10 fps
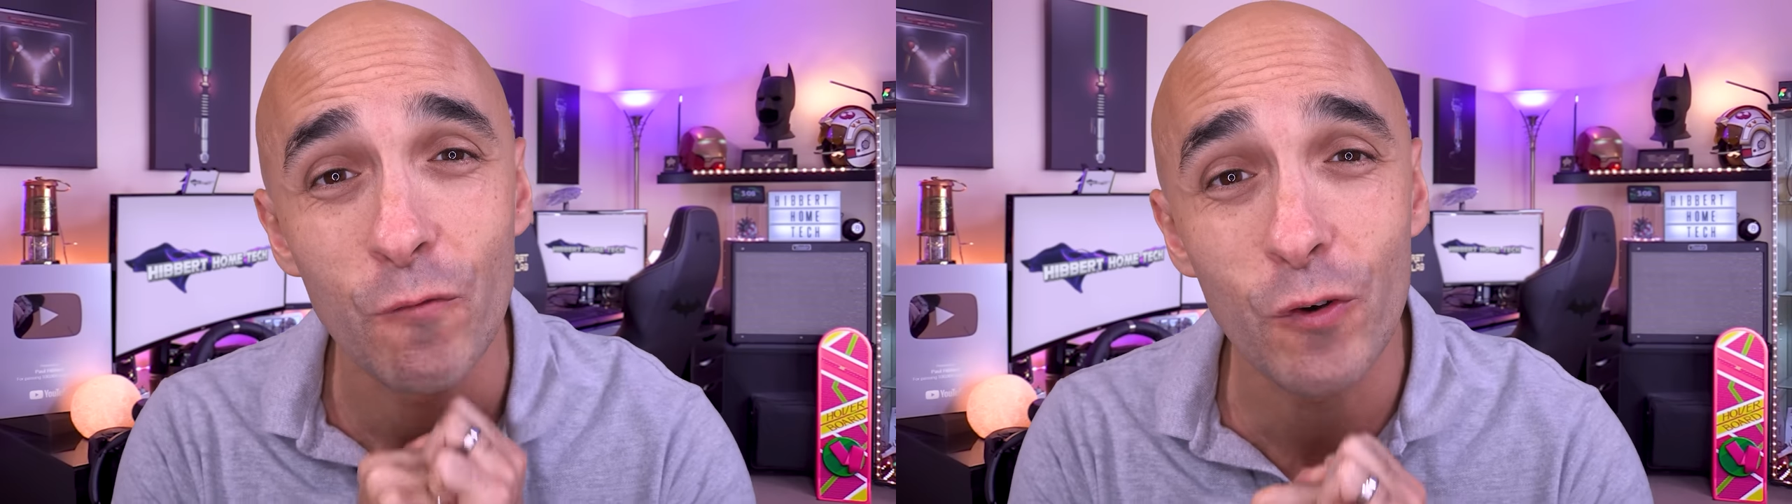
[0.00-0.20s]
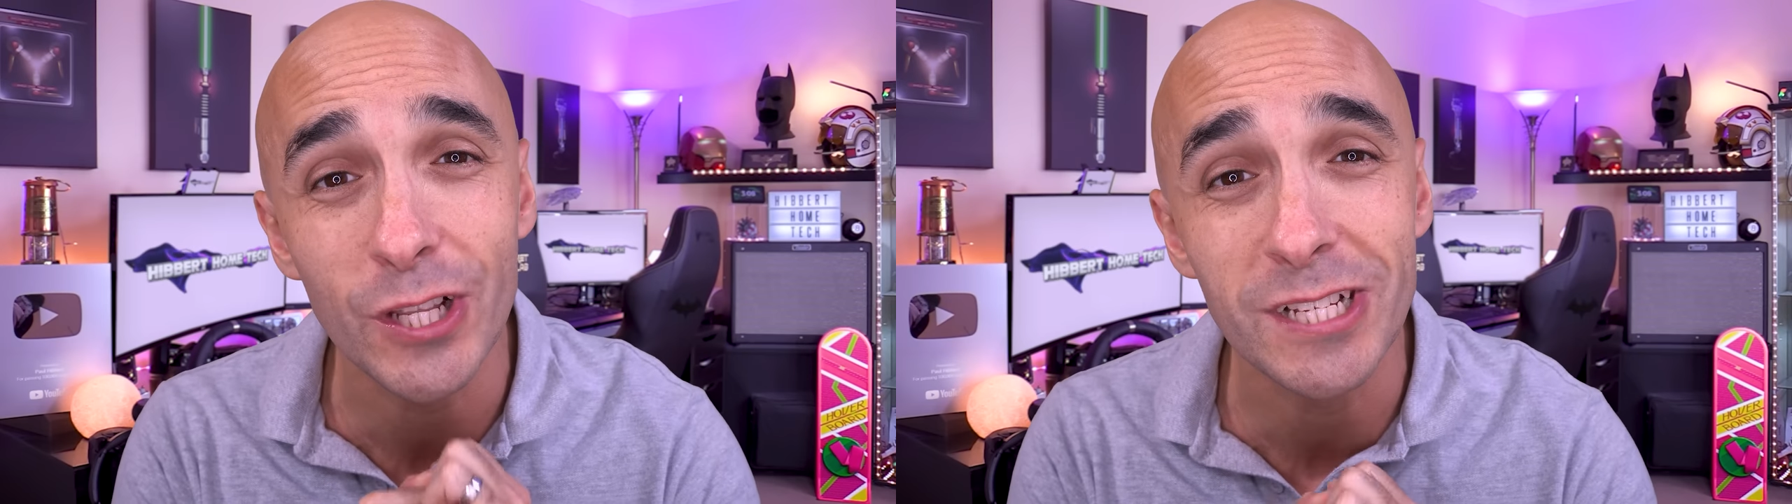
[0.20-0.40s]

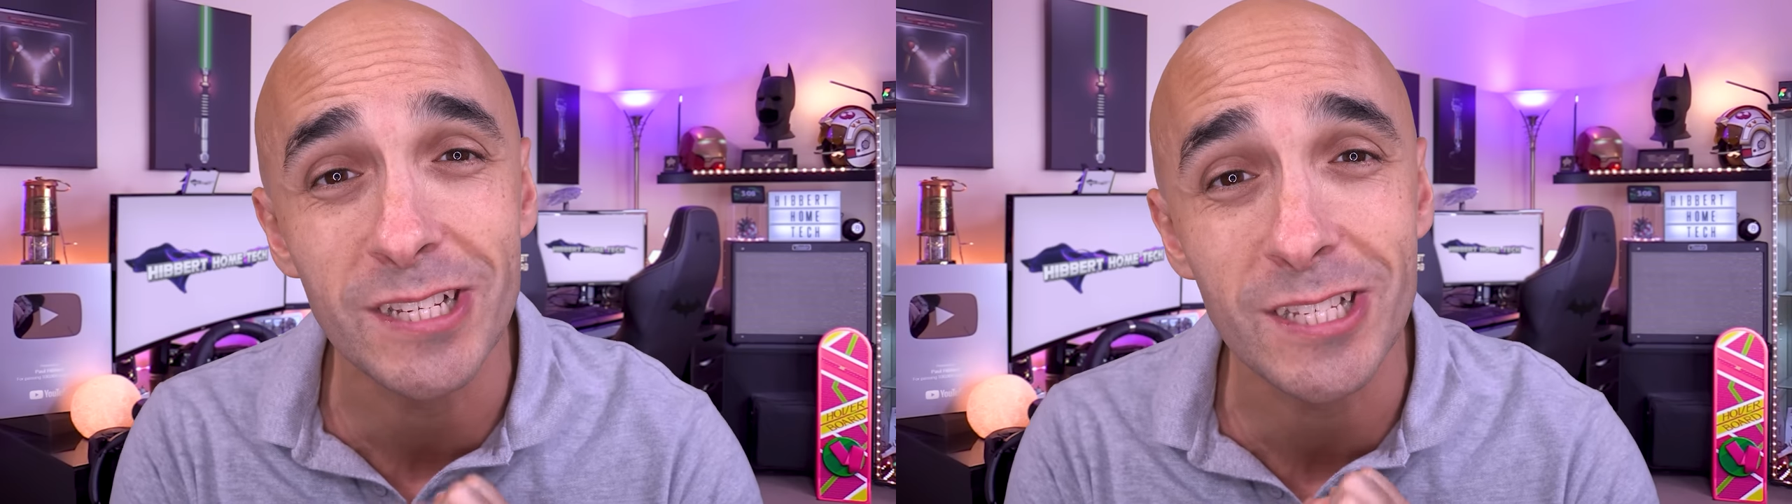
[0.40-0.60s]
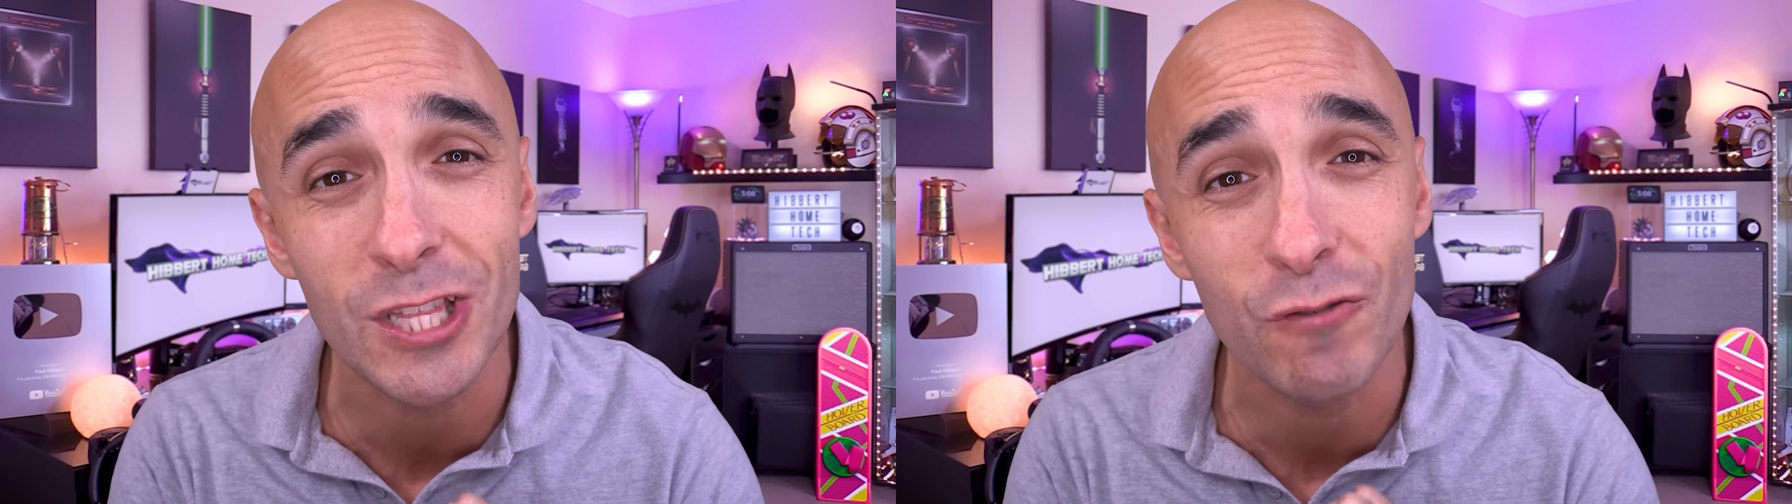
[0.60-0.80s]

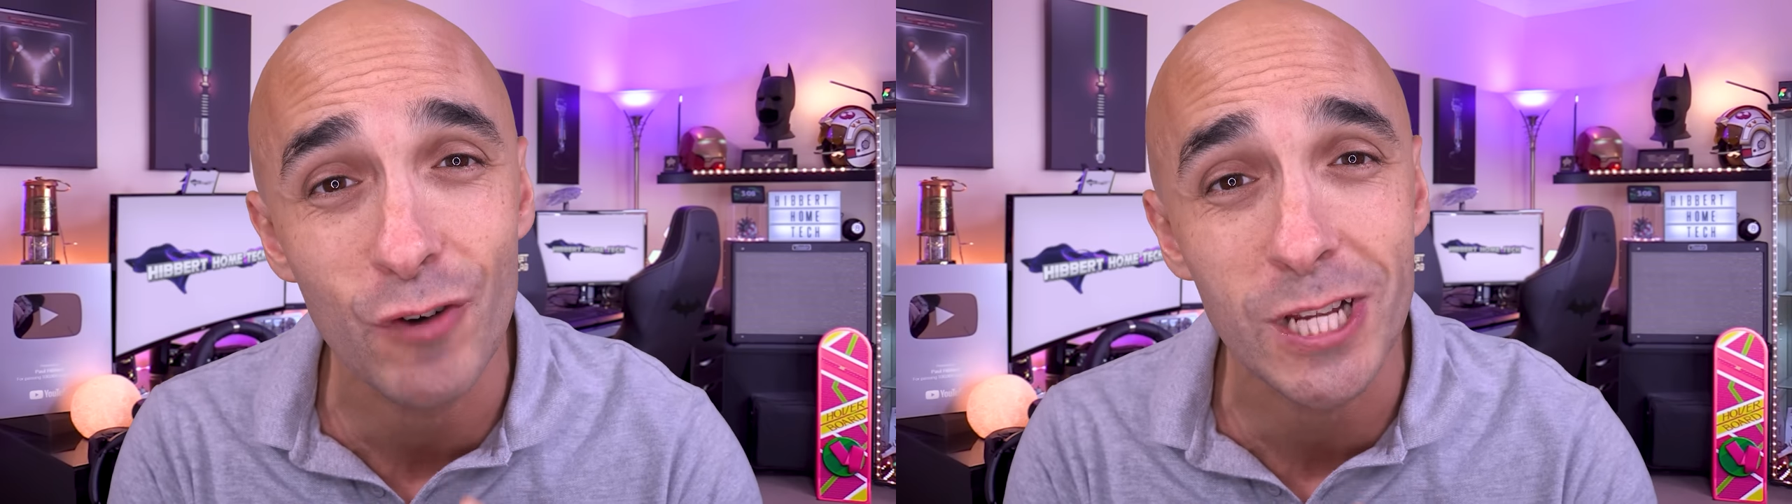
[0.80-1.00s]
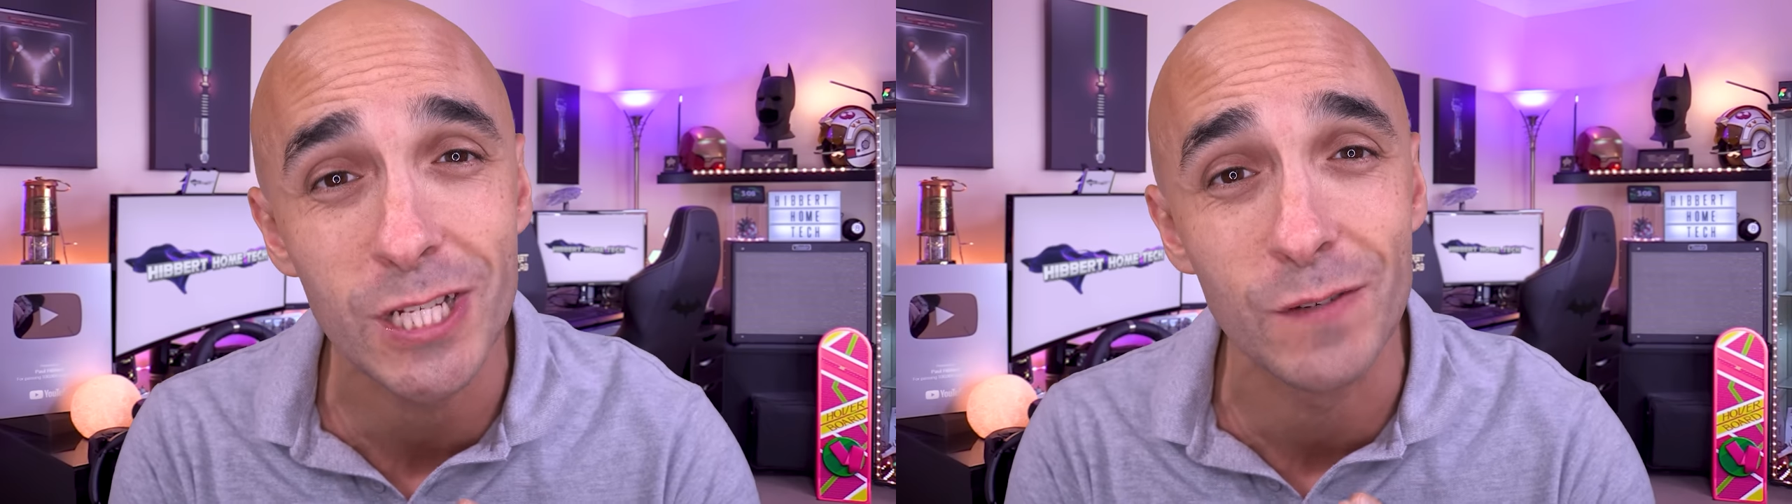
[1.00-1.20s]
release it to the
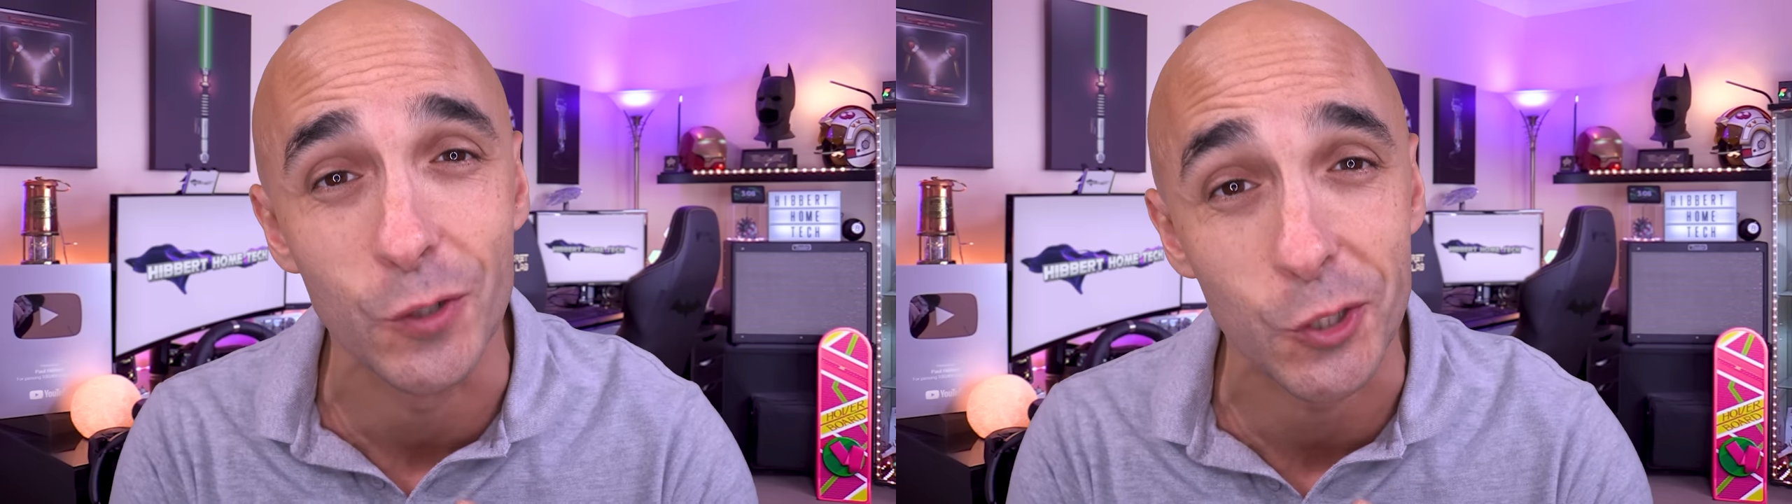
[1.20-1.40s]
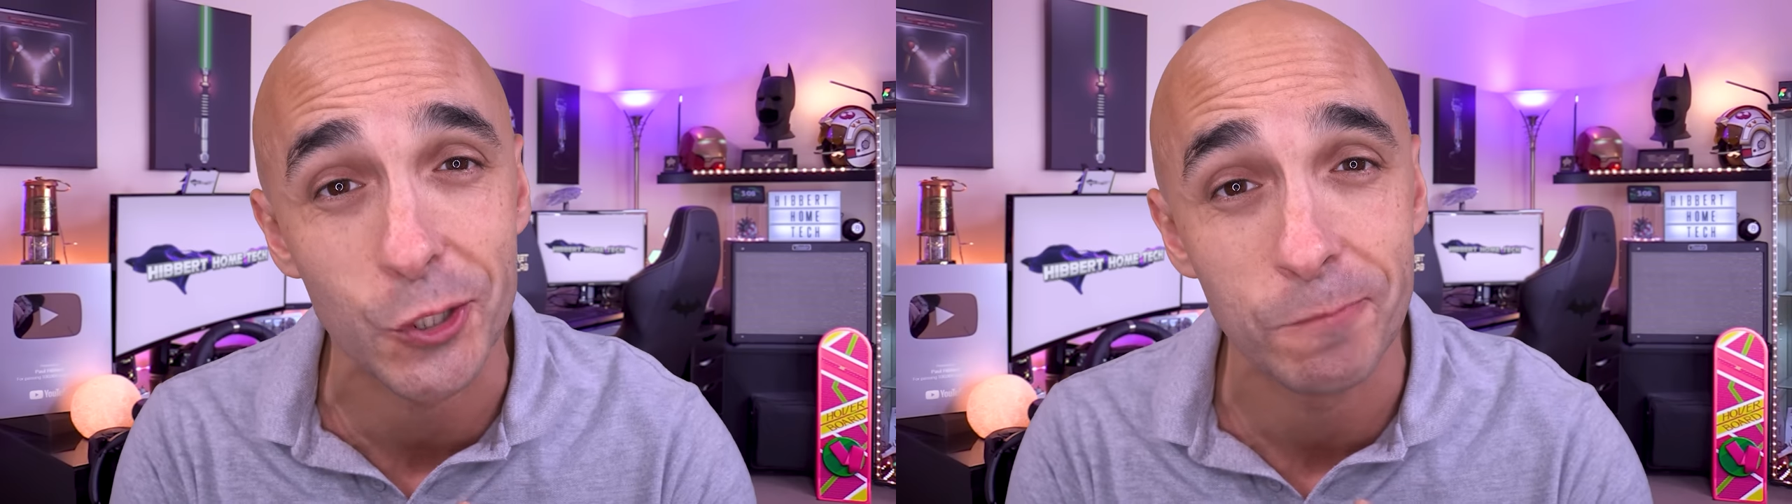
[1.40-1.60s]
rest of
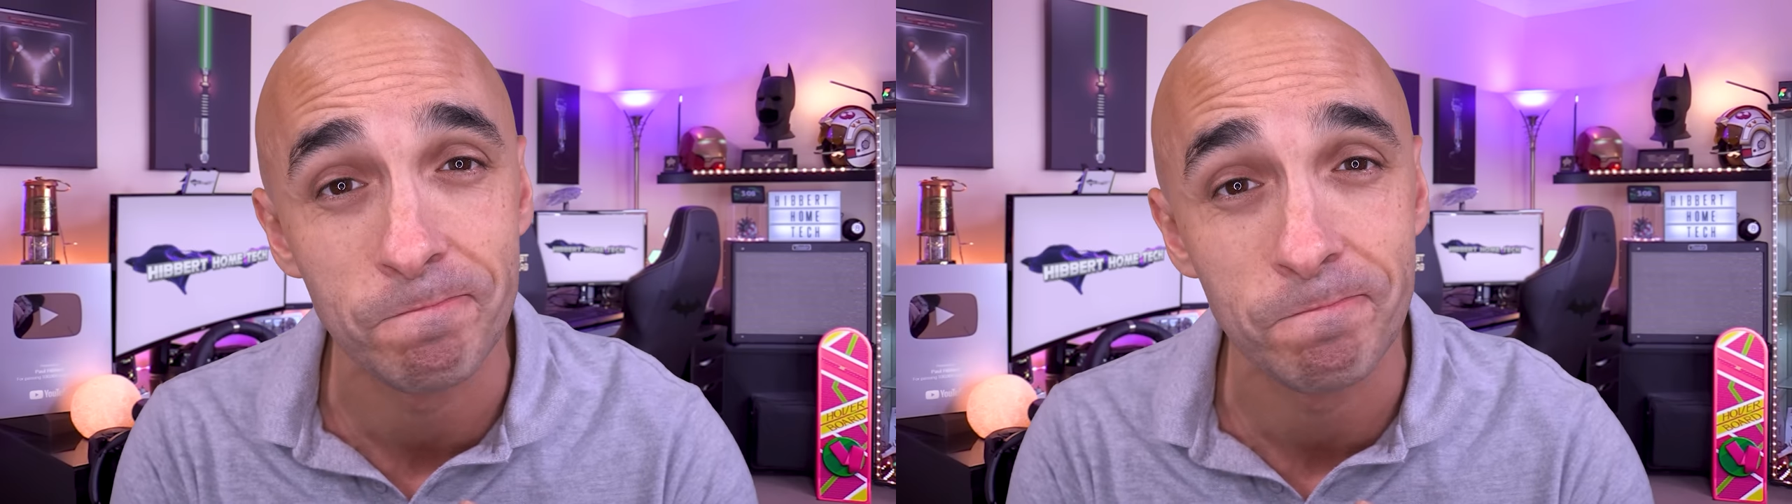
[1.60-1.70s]
us.